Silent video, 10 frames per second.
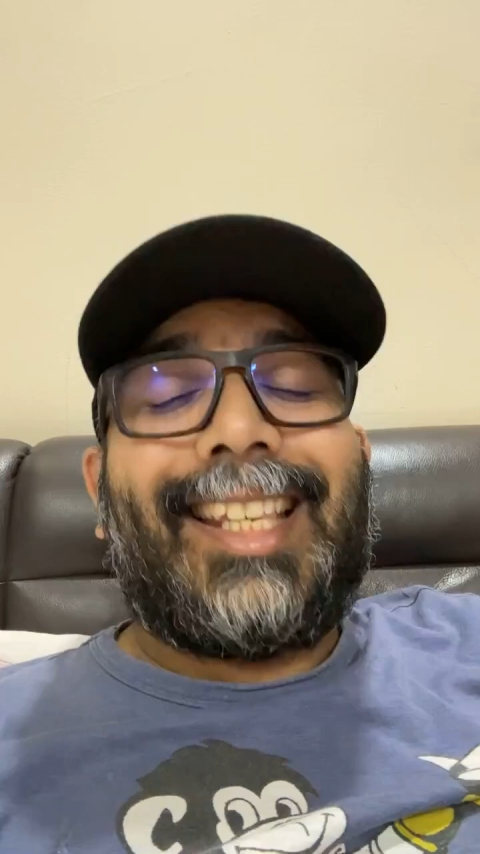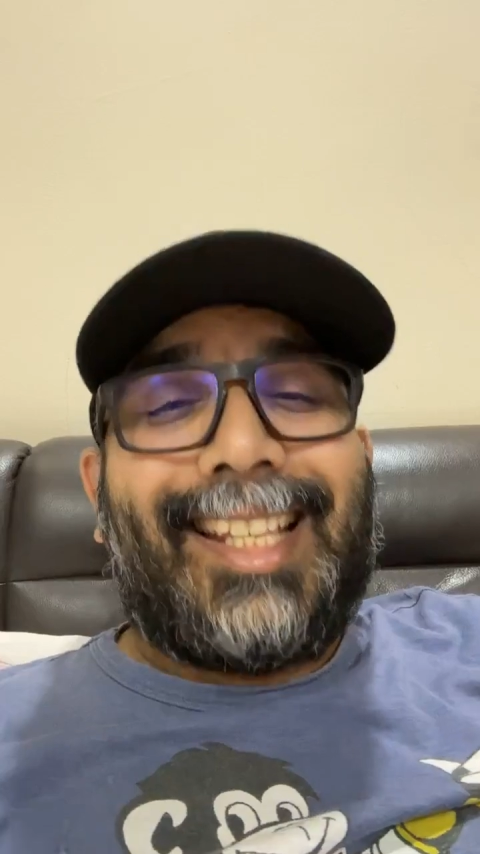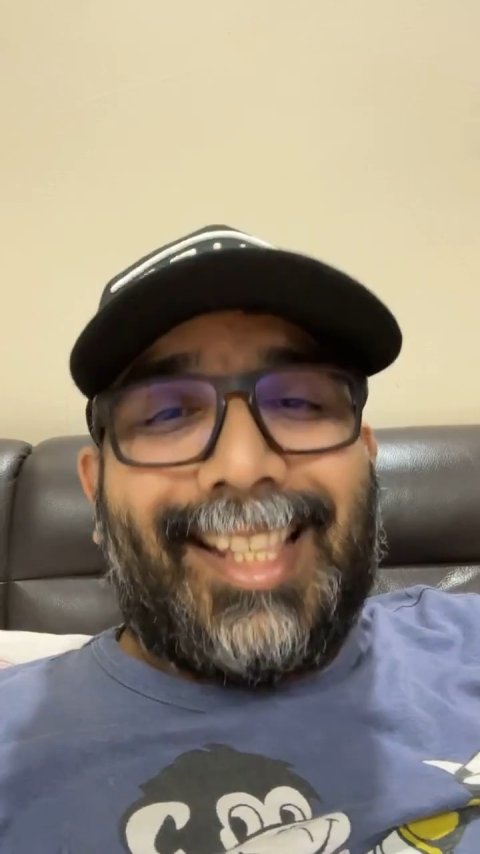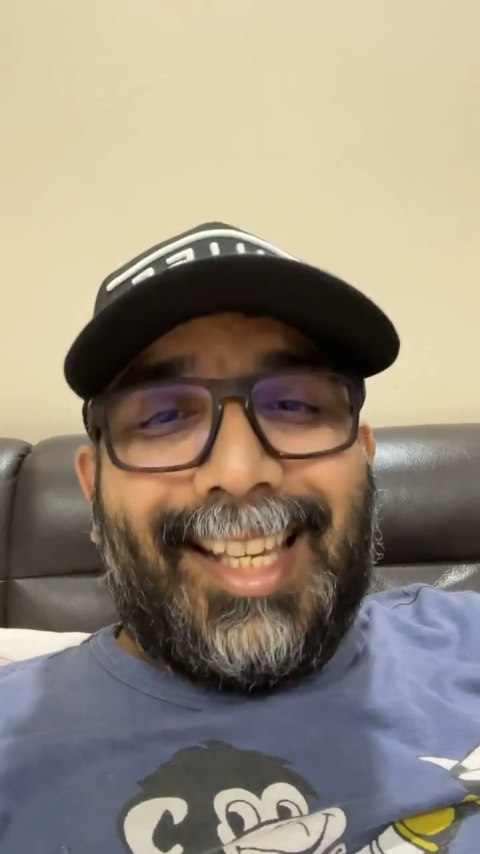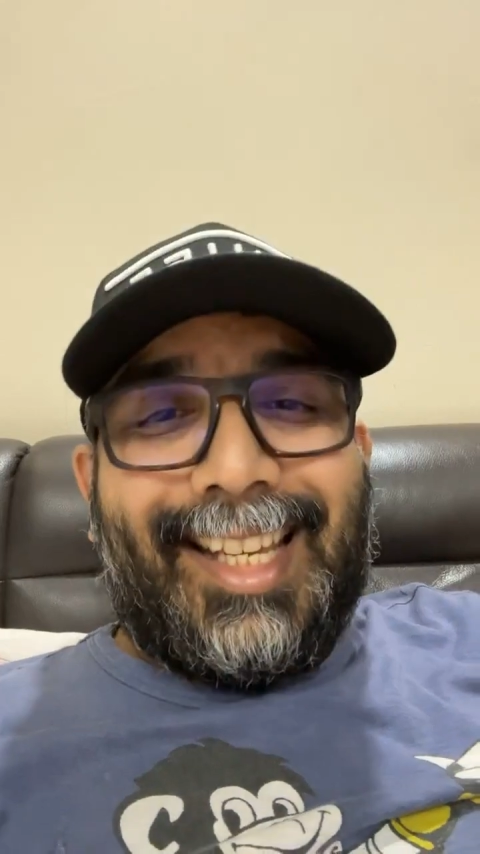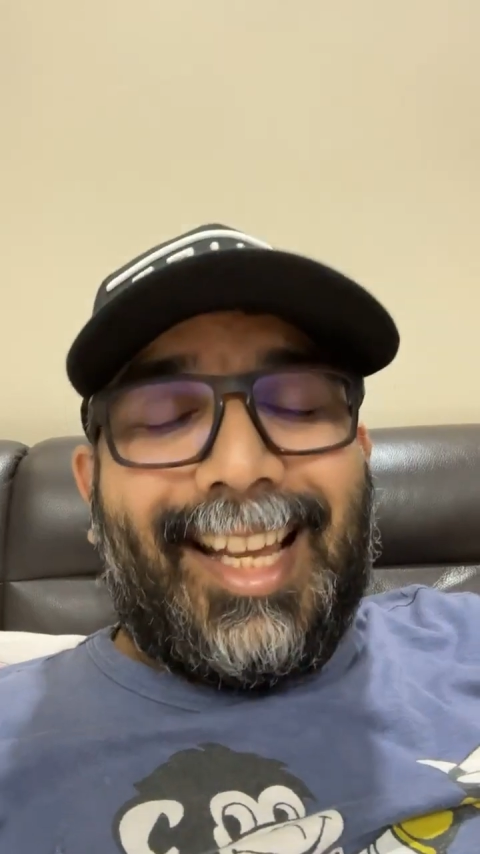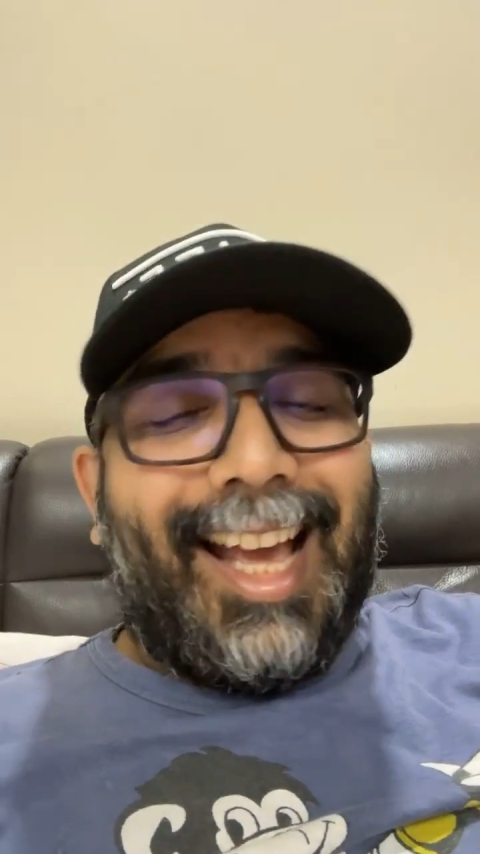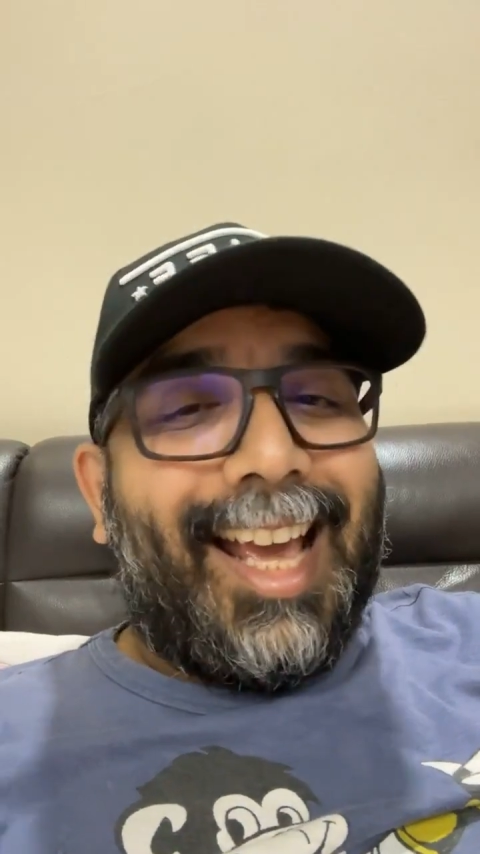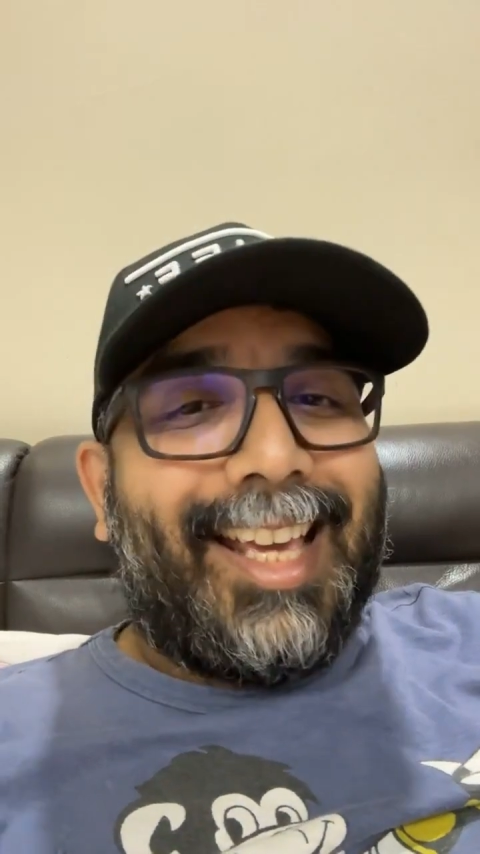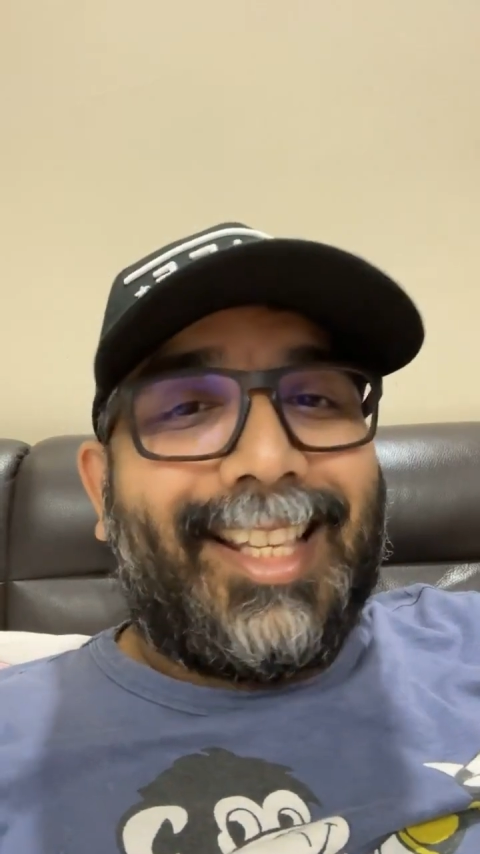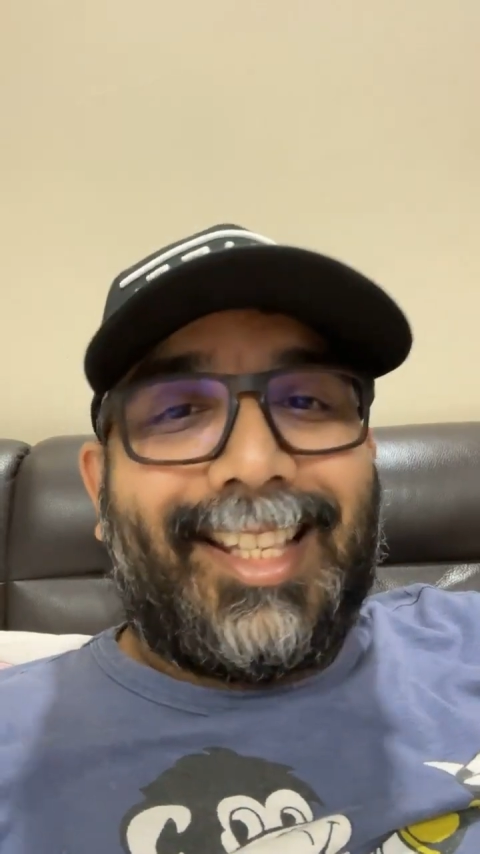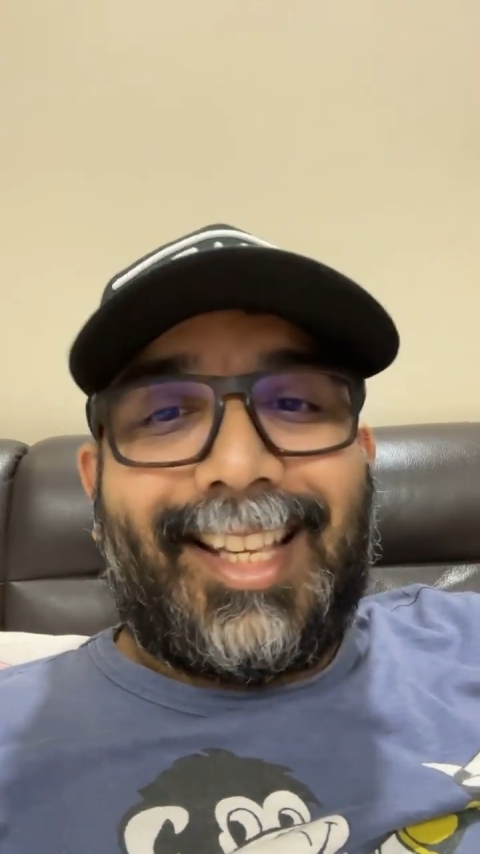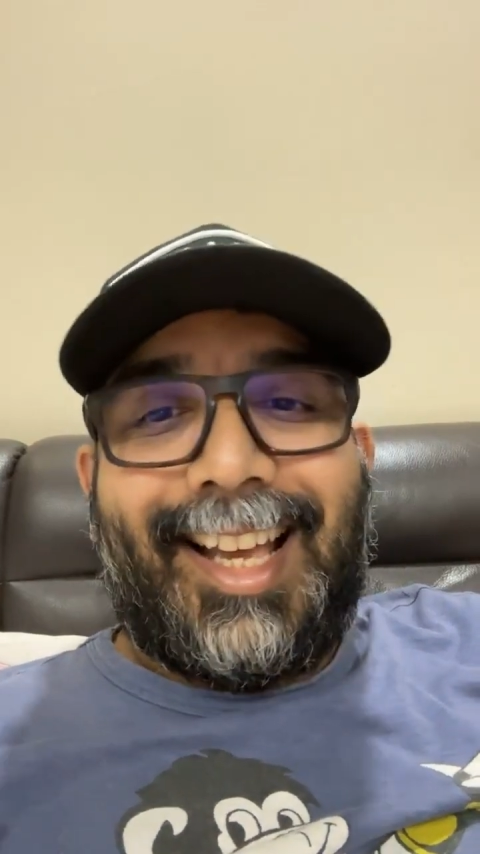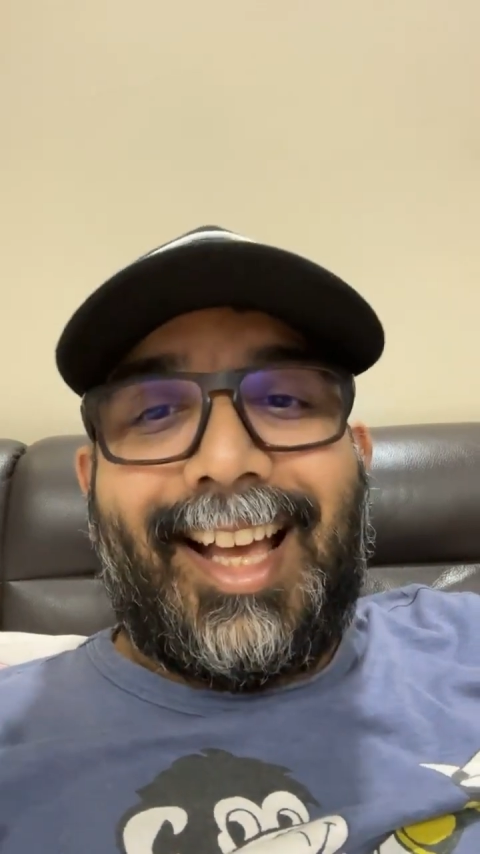16, guys.